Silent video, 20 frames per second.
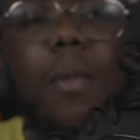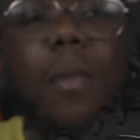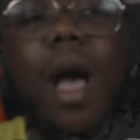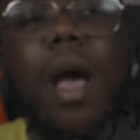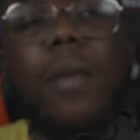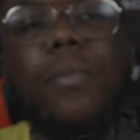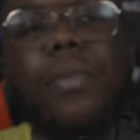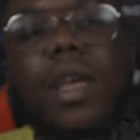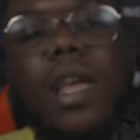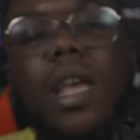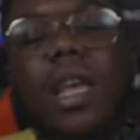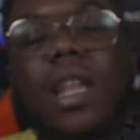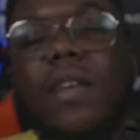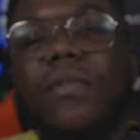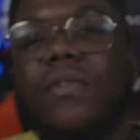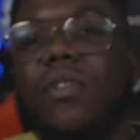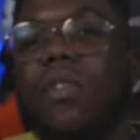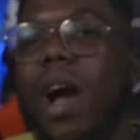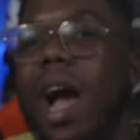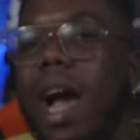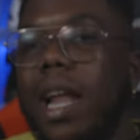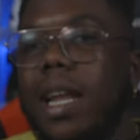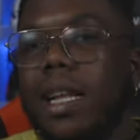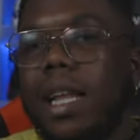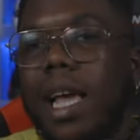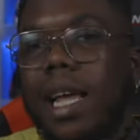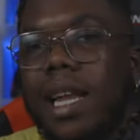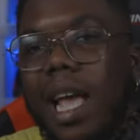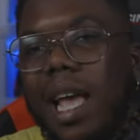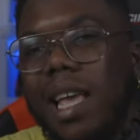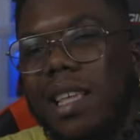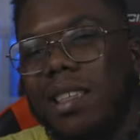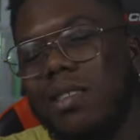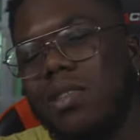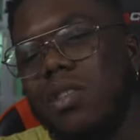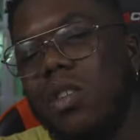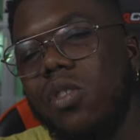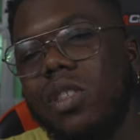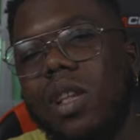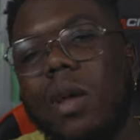in my opinion, if you out there like that.
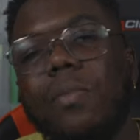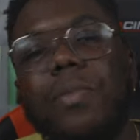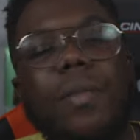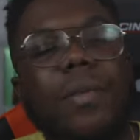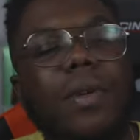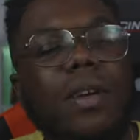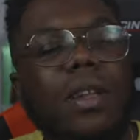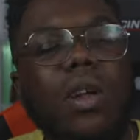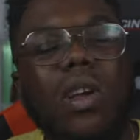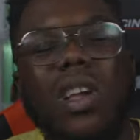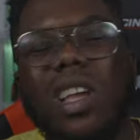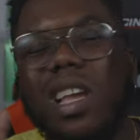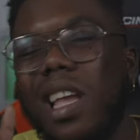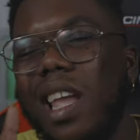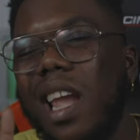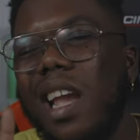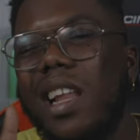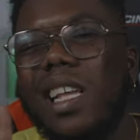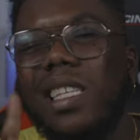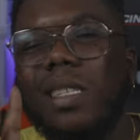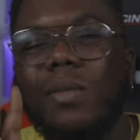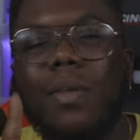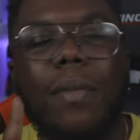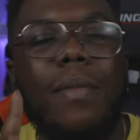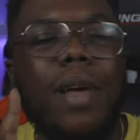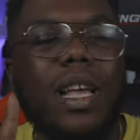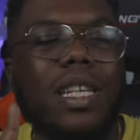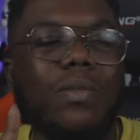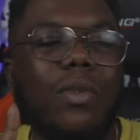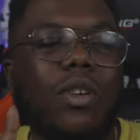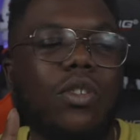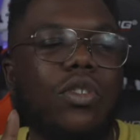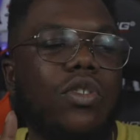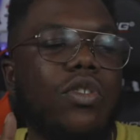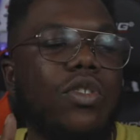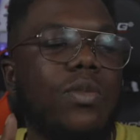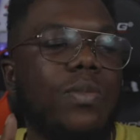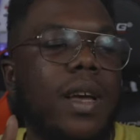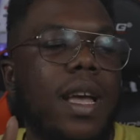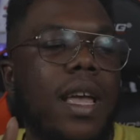You know, some people can, care less about basketball
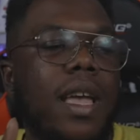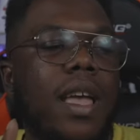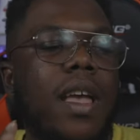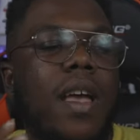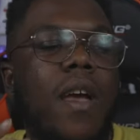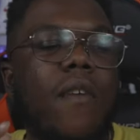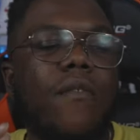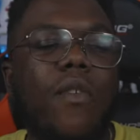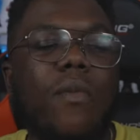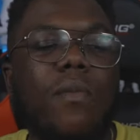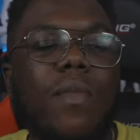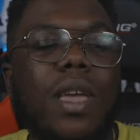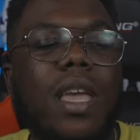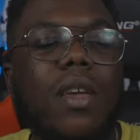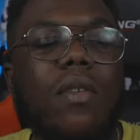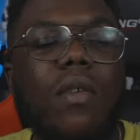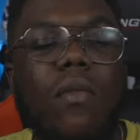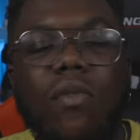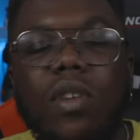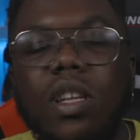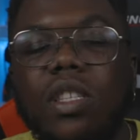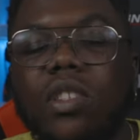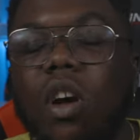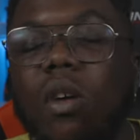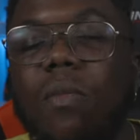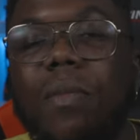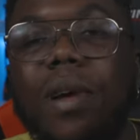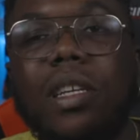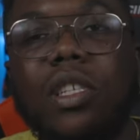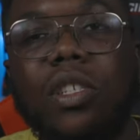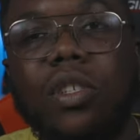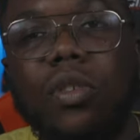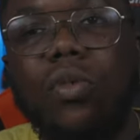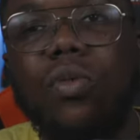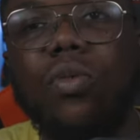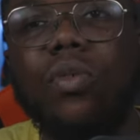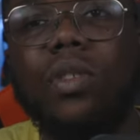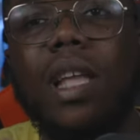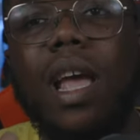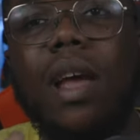shoes, but for me, if we talking about
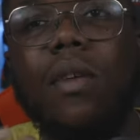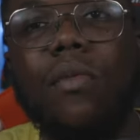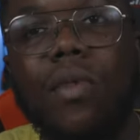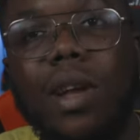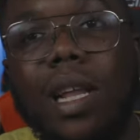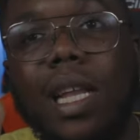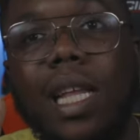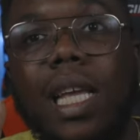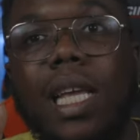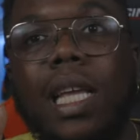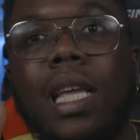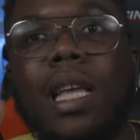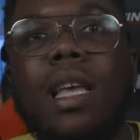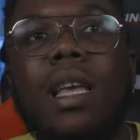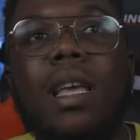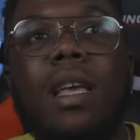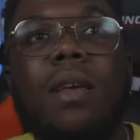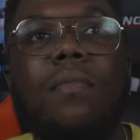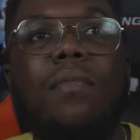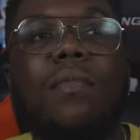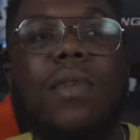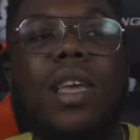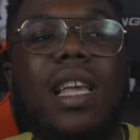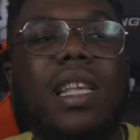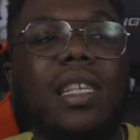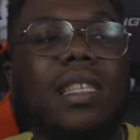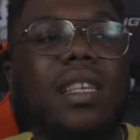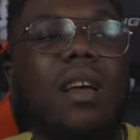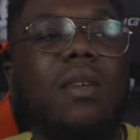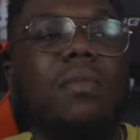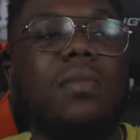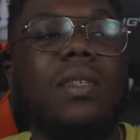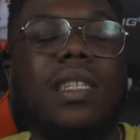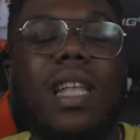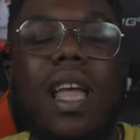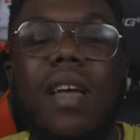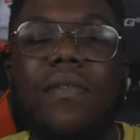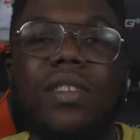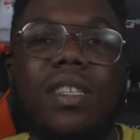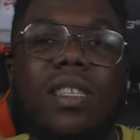shoes that really mean something,
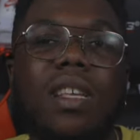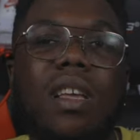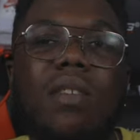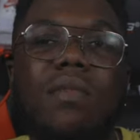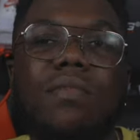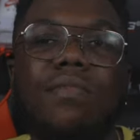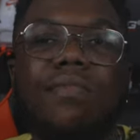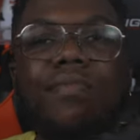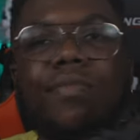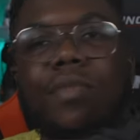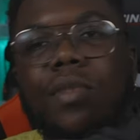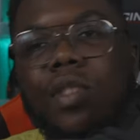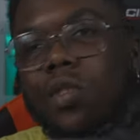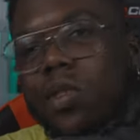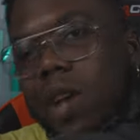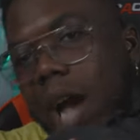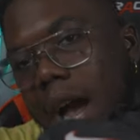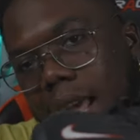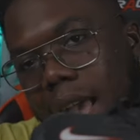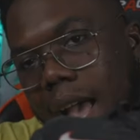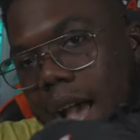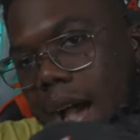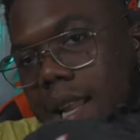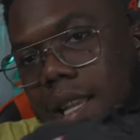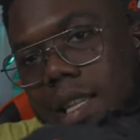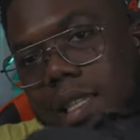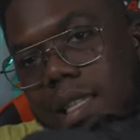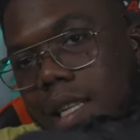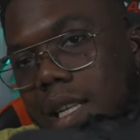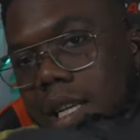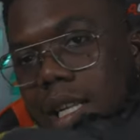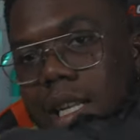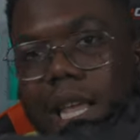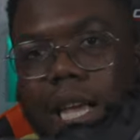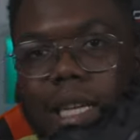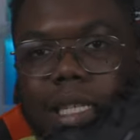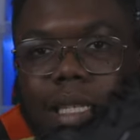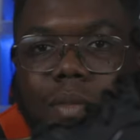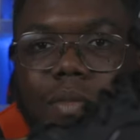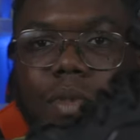stand for something, you gotta have these in the
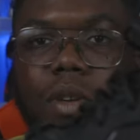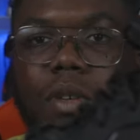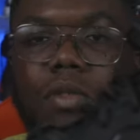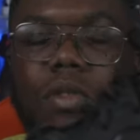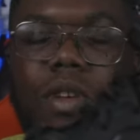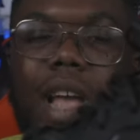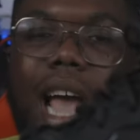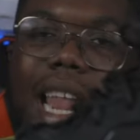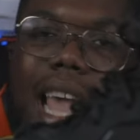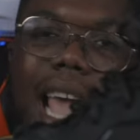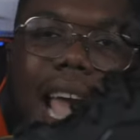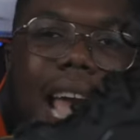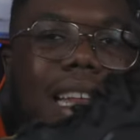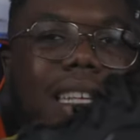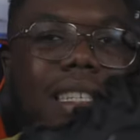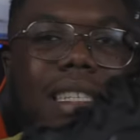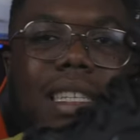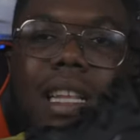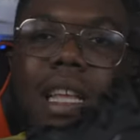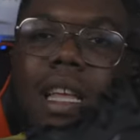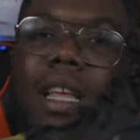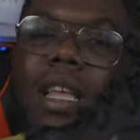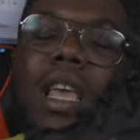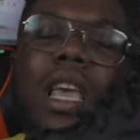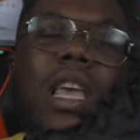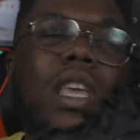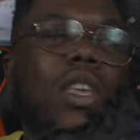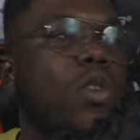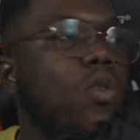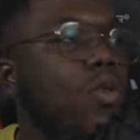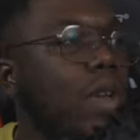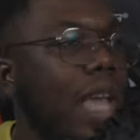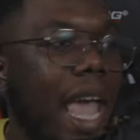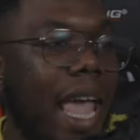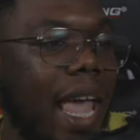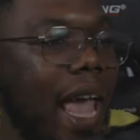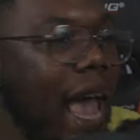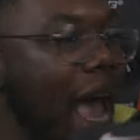collection, bro. You gotta have these in there. You can't